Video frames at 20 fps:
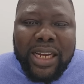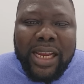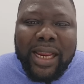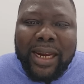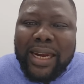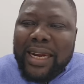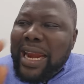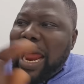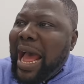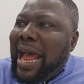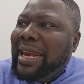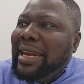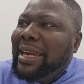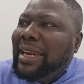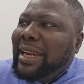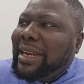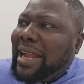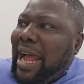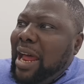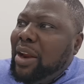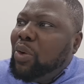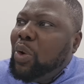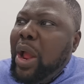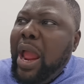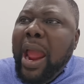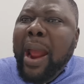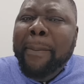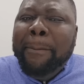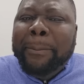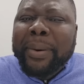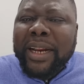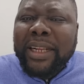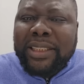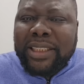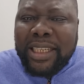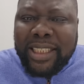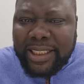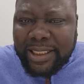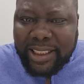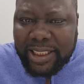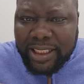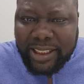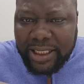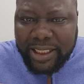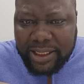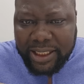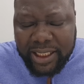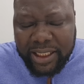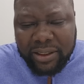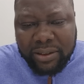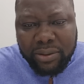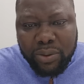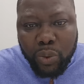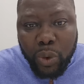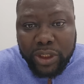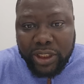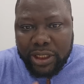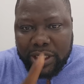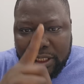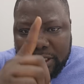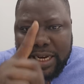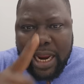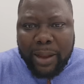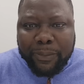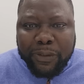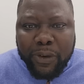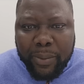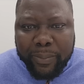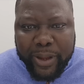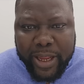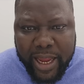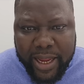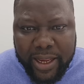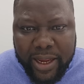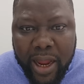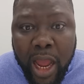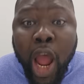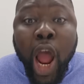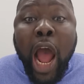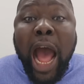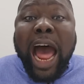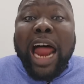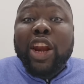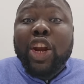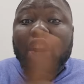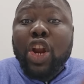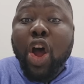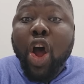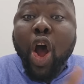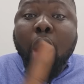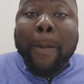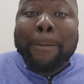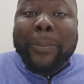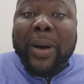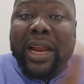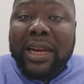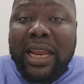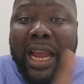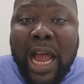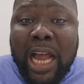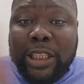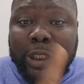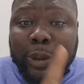Nnamdi Kanu, a British citizen, was kidnapped from Kenya. And nobody has